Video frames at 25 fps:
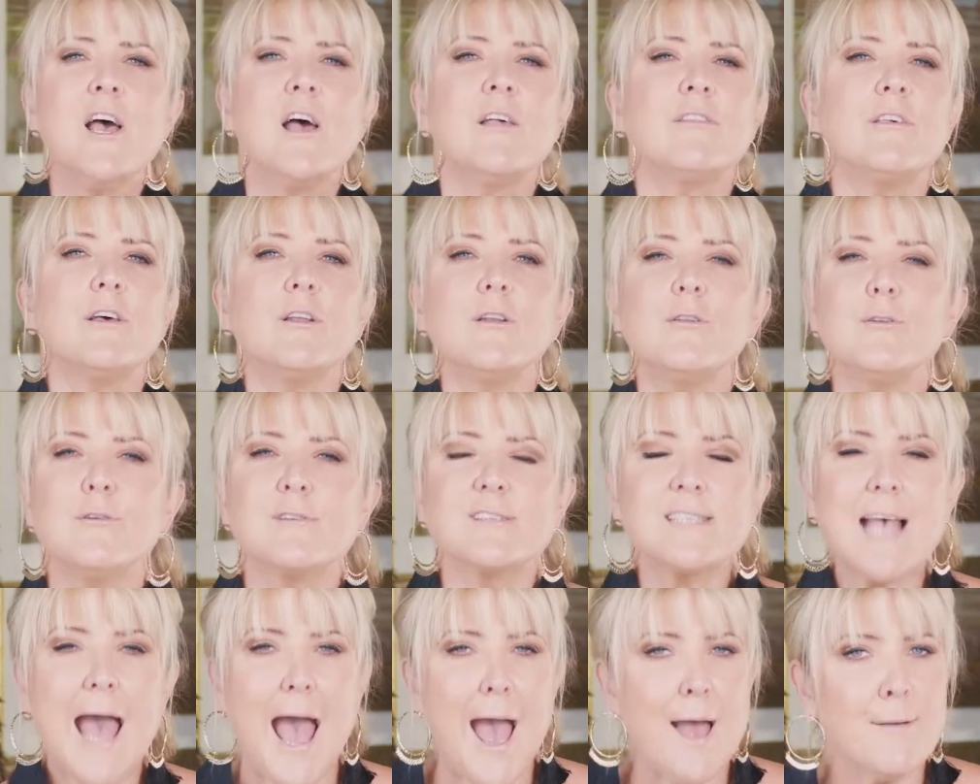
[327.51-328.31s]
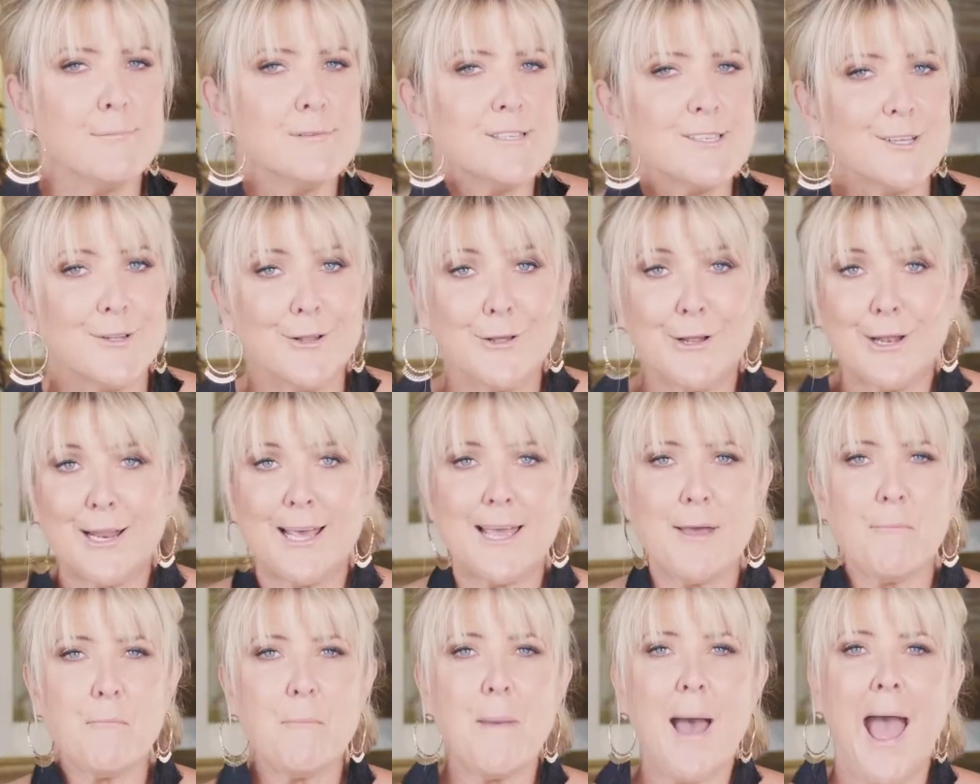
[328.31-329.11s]
that looks
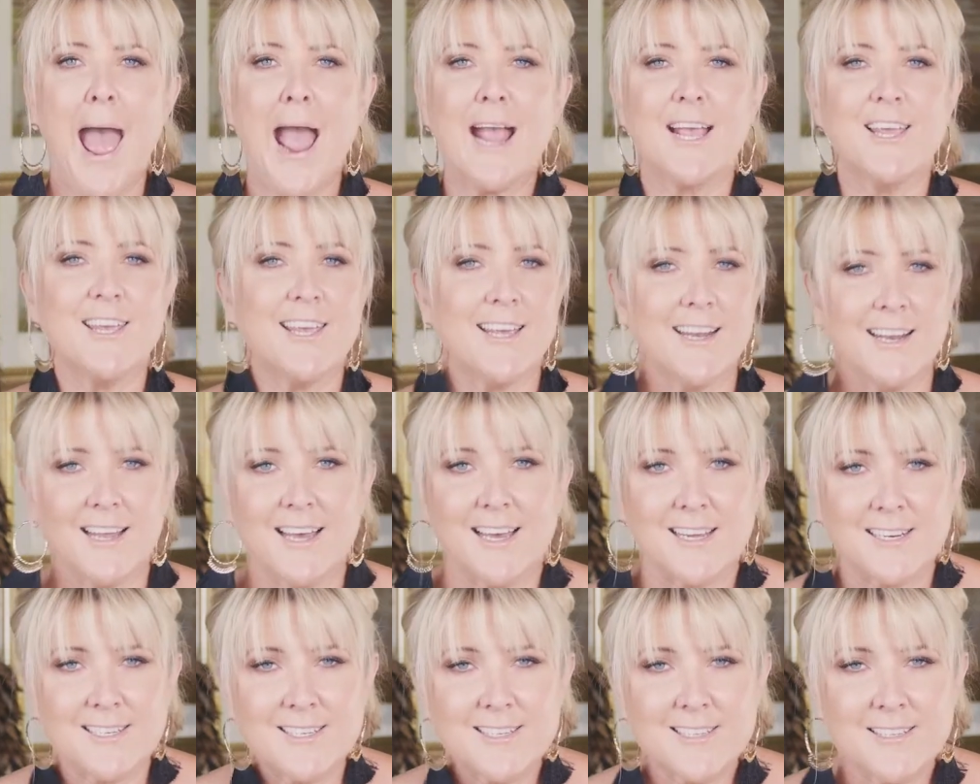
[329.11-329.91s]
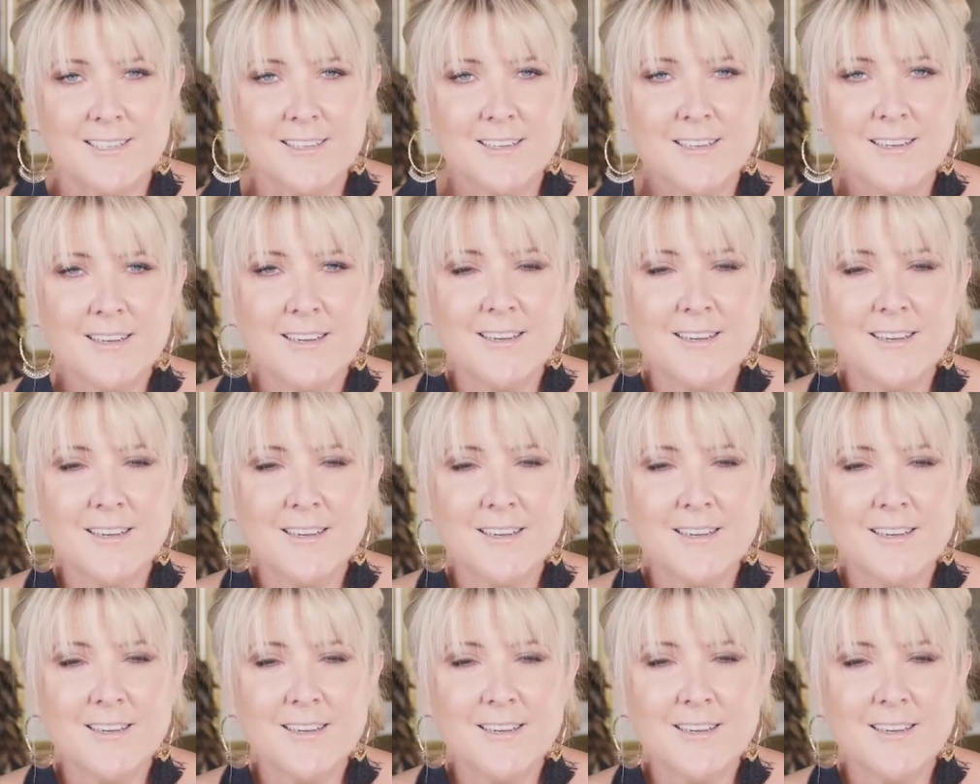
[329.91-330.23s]
absolutely immaculate.